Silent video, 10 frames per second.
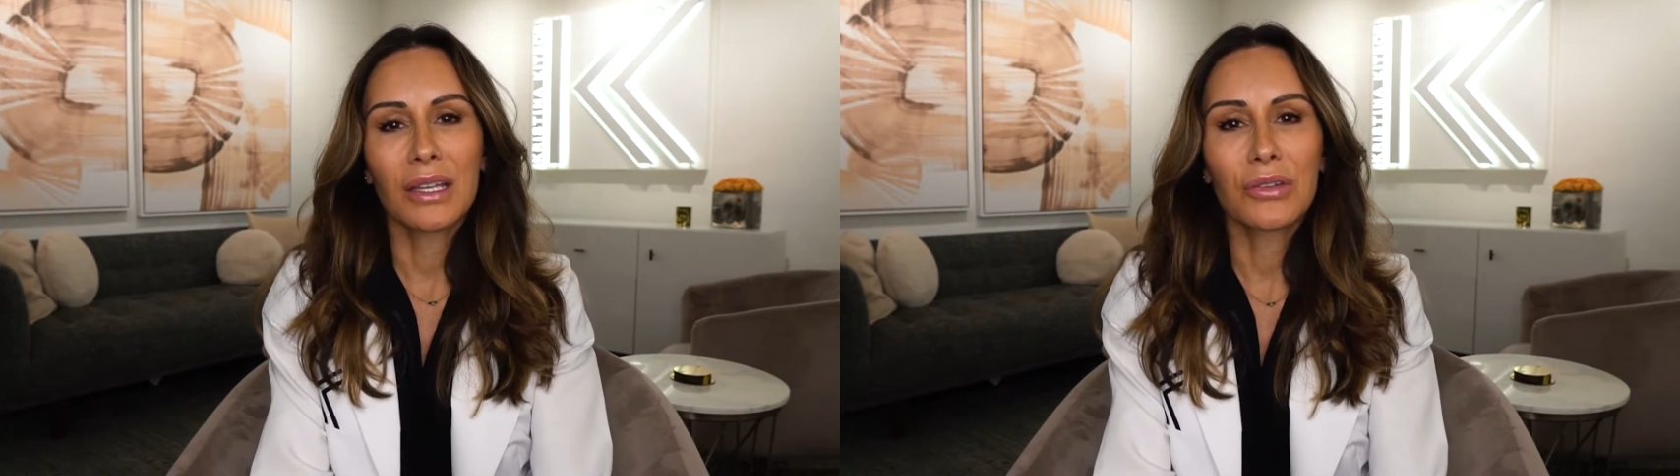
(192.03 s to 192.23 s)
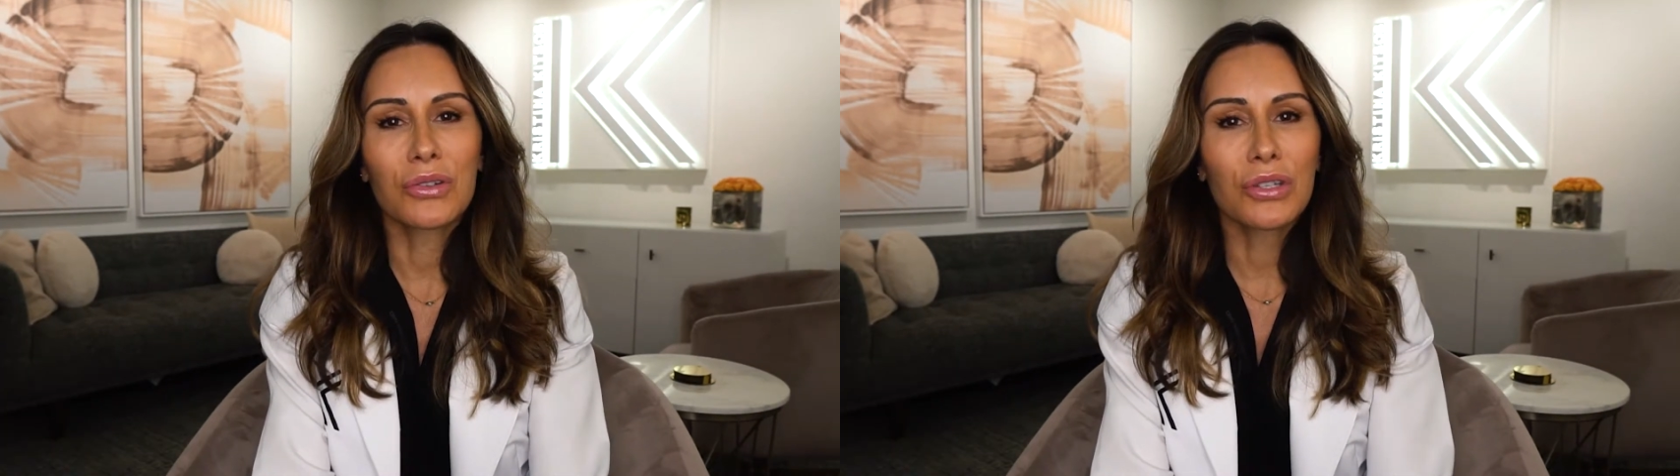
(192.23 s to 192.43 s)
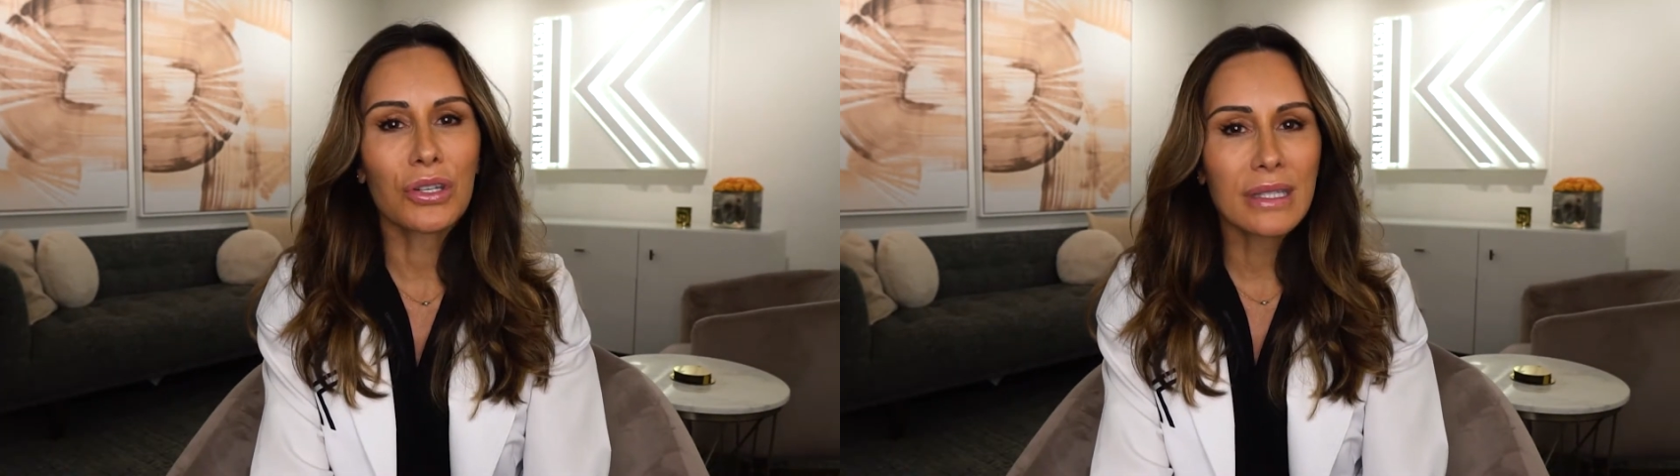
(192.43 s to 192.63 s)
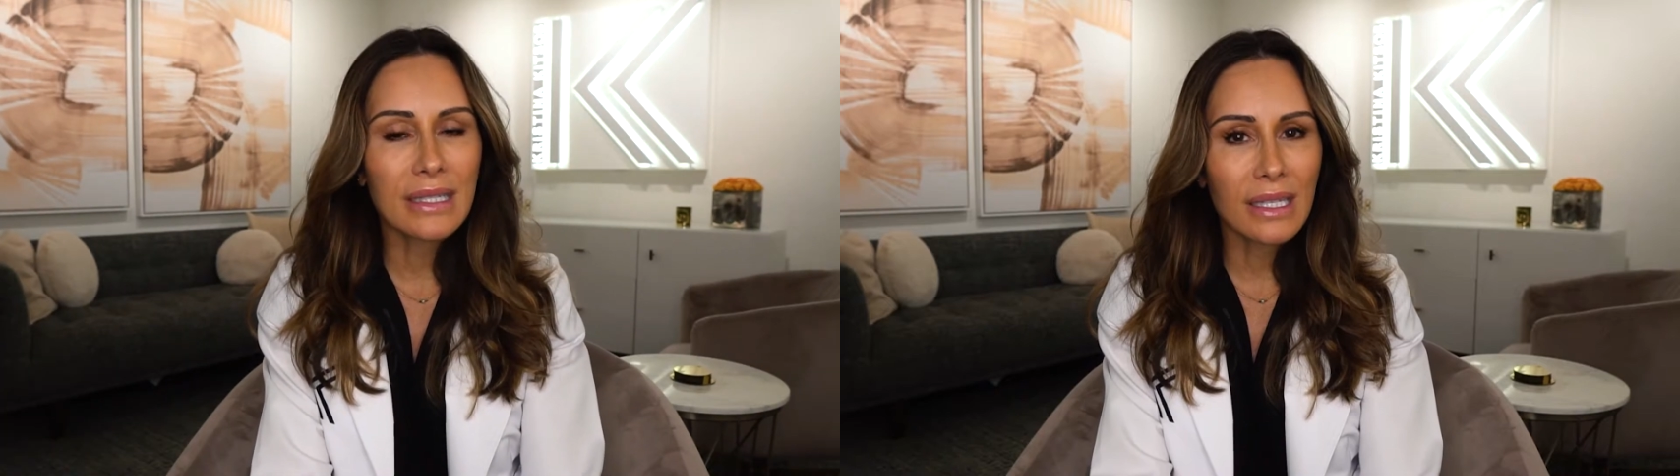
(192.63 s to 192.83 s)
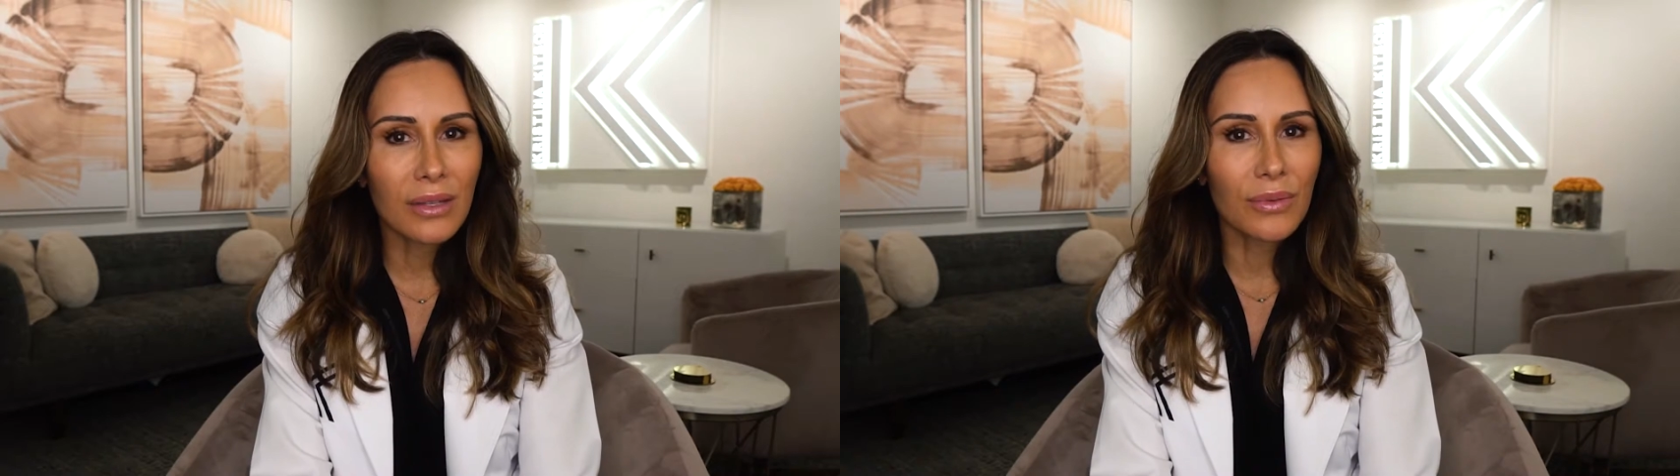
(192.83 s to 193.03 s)
And you should
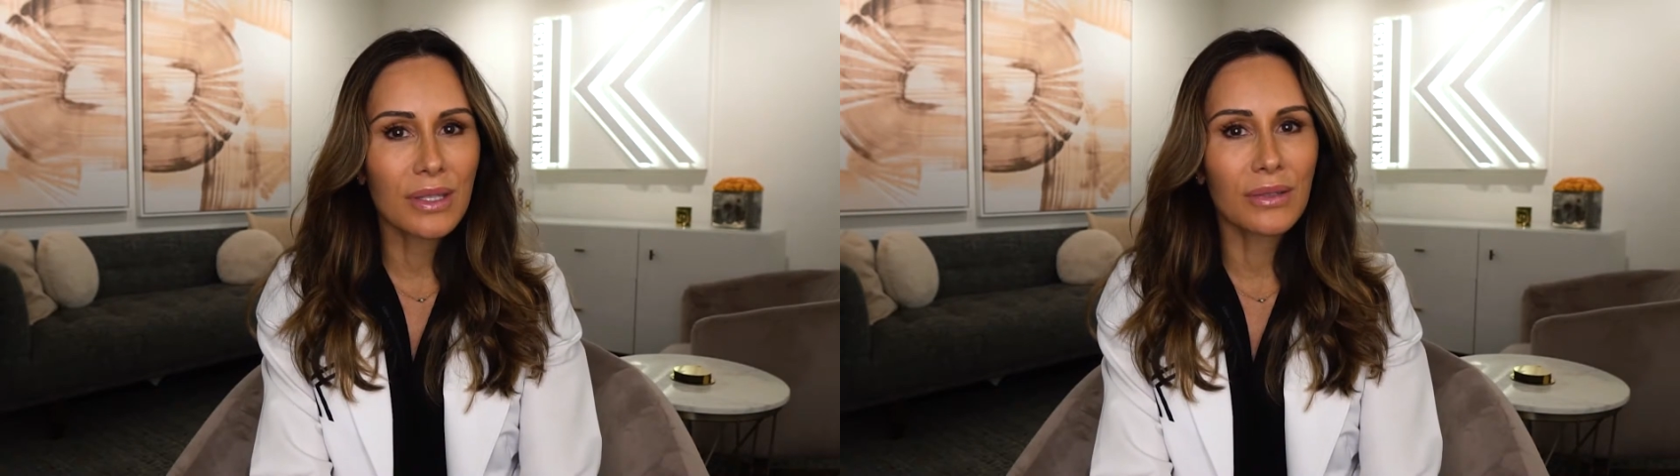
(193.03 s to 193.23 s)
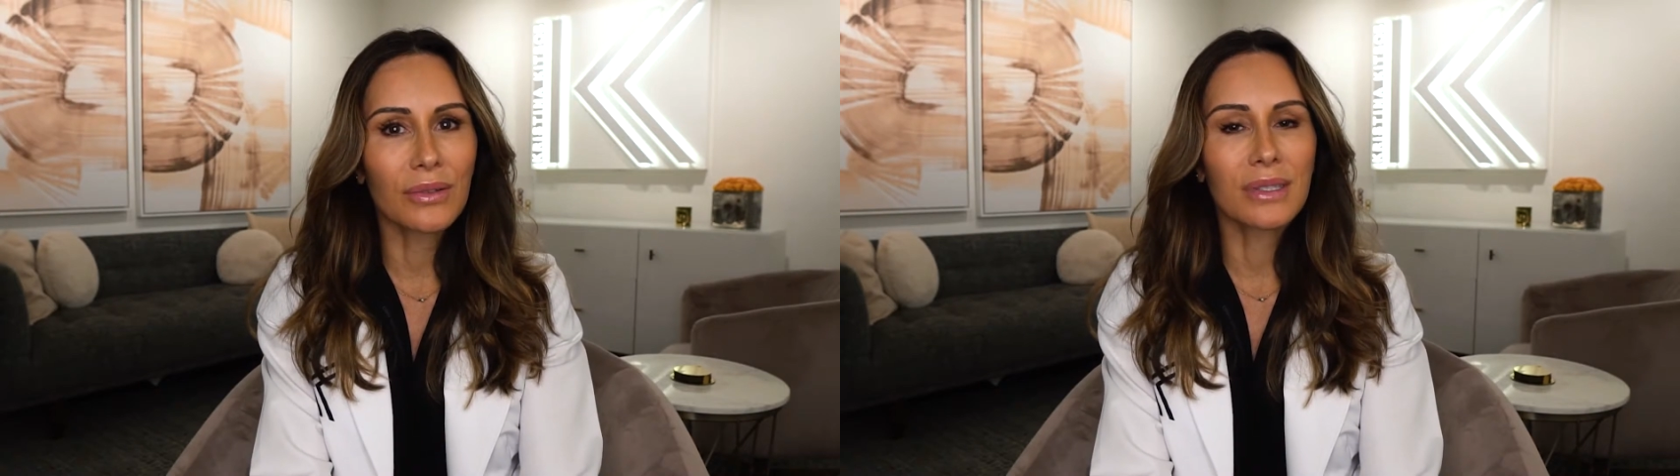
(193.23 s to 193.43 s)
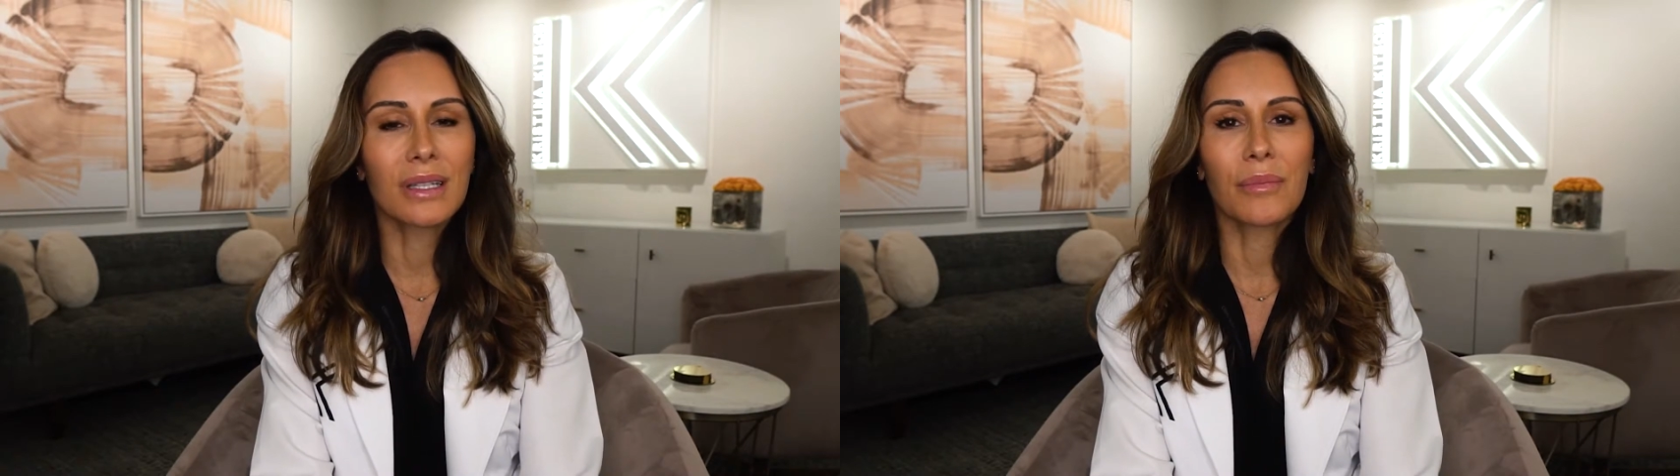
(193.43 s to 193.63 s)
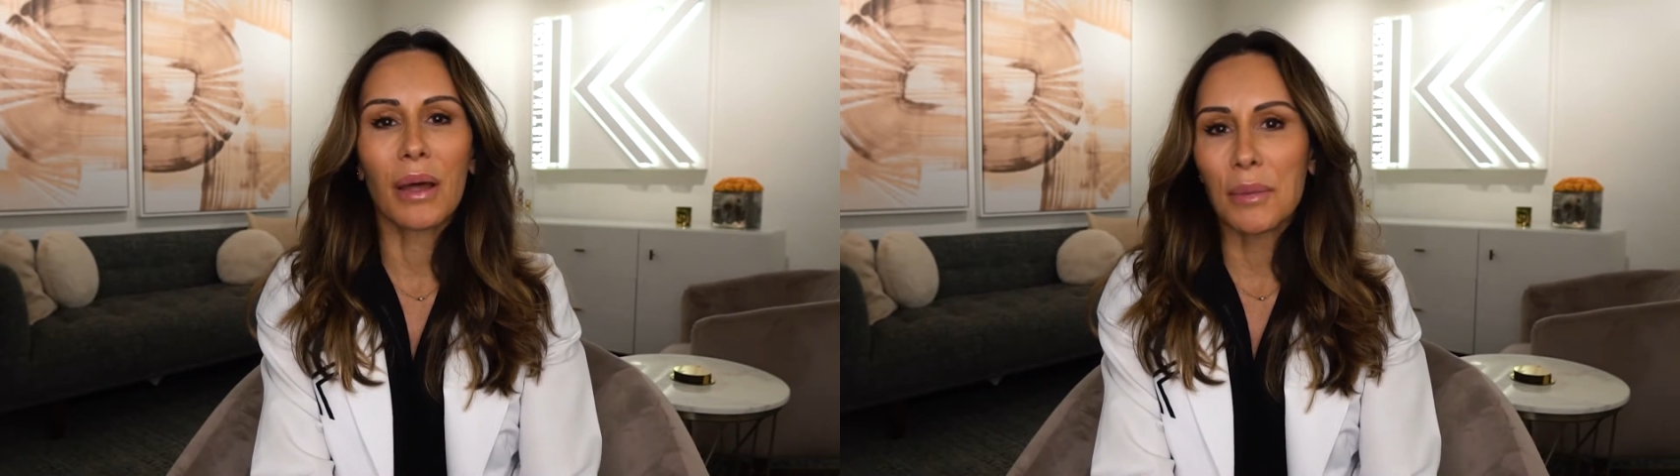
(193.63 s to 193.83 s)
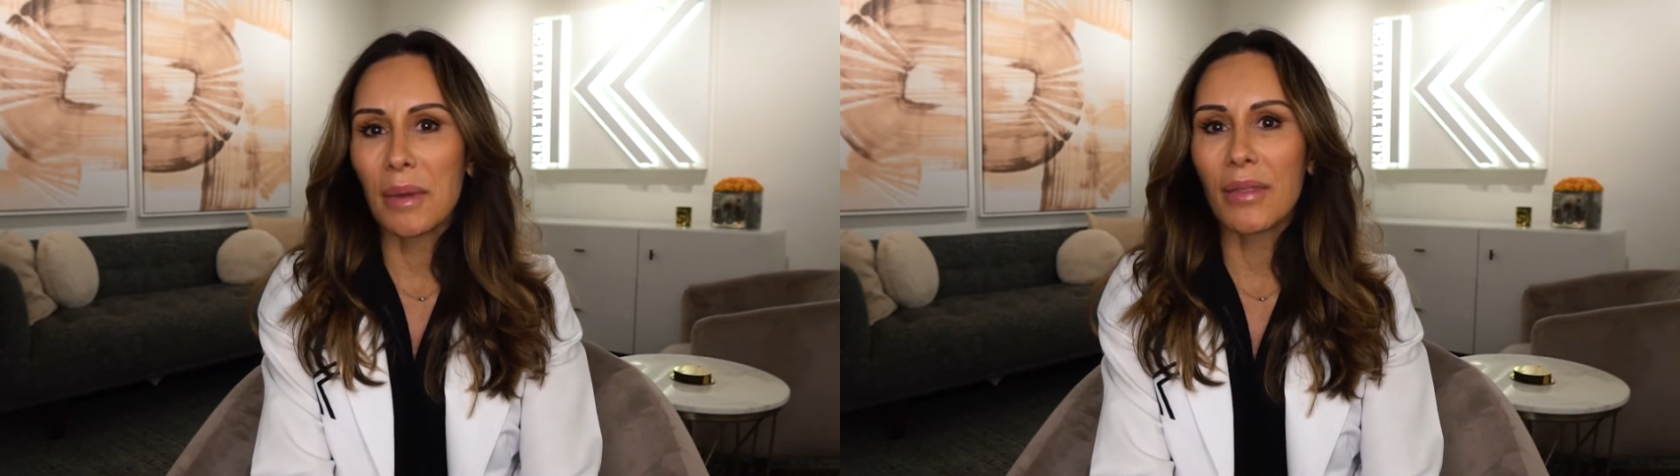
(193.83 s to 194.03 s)
see the results in
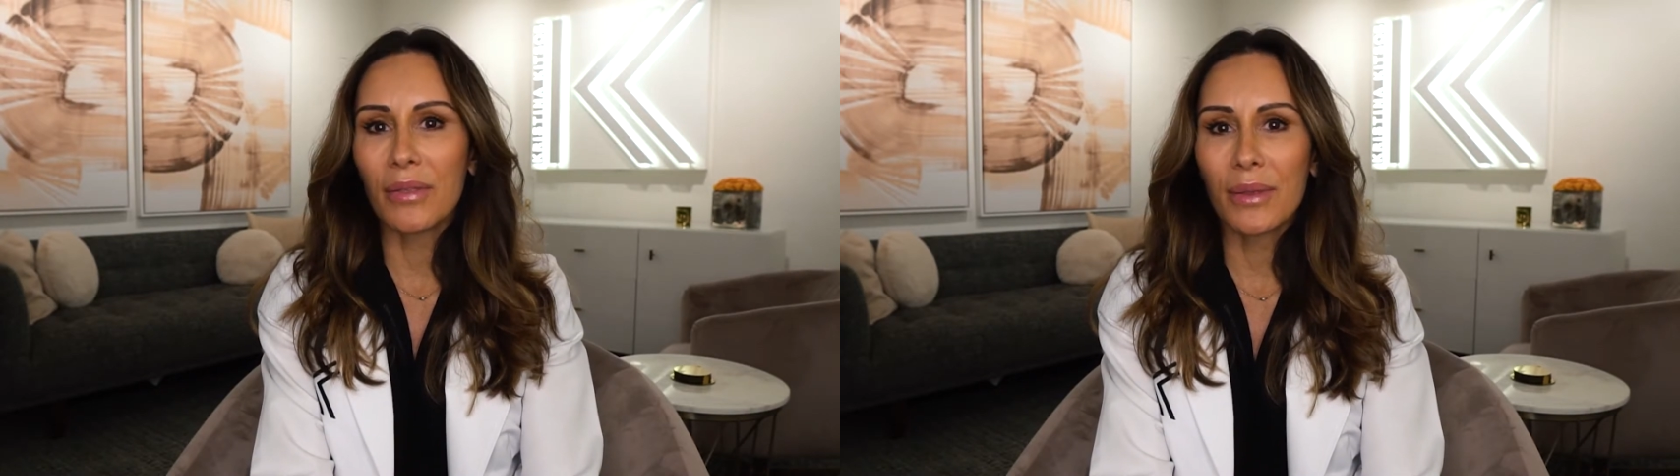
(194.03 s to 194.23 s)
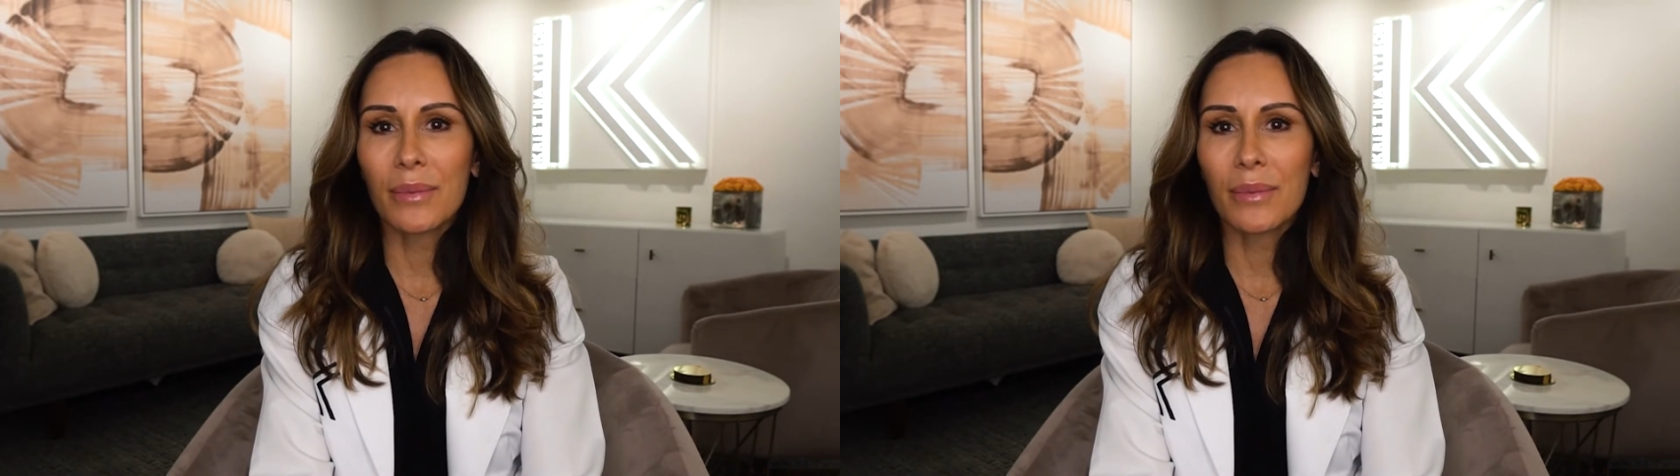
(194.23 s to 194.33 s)
about a month.